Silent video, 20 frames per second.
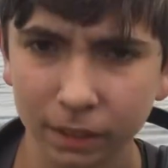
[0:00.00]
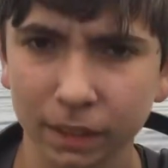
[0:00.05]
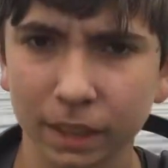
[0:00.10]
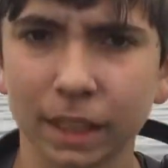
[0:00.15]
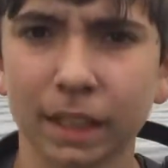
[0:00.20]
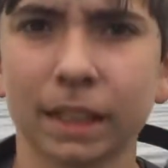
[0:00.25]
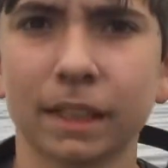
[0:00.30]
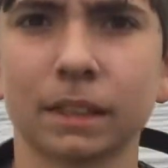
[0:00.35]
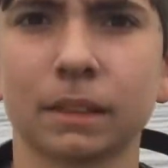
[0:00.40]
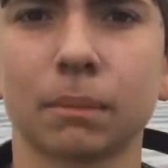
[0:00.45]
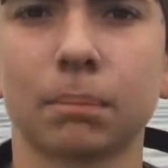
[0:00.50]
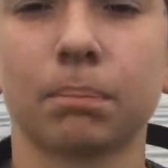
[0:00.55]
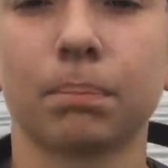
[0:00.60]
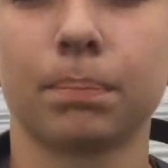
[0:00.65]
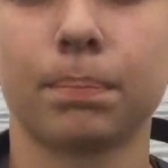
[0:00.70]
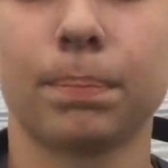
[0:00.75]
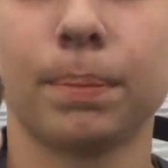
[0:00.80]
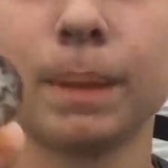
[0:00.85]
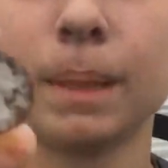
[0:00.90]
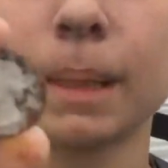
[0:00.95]
That is
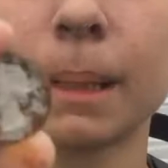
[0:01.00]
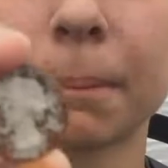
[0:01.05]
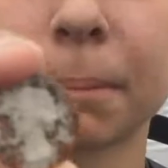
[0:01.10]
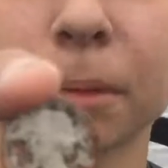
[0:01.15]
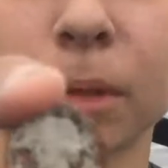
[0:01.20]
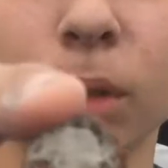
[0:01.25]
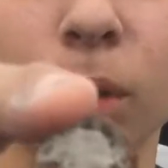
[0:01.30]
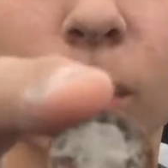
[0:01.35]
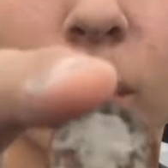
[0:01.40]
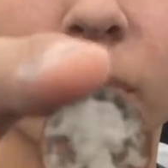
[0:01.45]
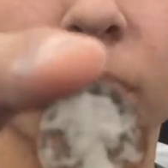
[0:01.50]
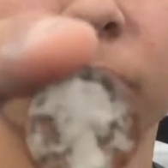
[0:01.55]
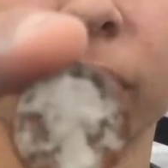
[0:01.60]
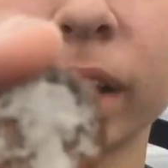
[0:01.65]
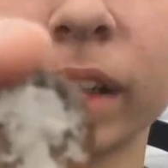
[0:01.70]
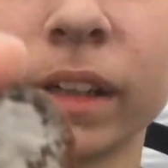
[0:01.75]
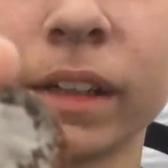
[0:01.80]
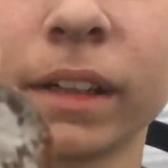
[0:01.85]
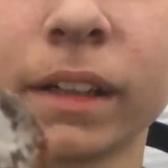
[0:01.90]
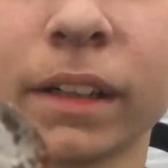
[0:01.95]
beat up
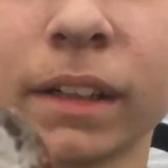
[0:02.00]
quarter.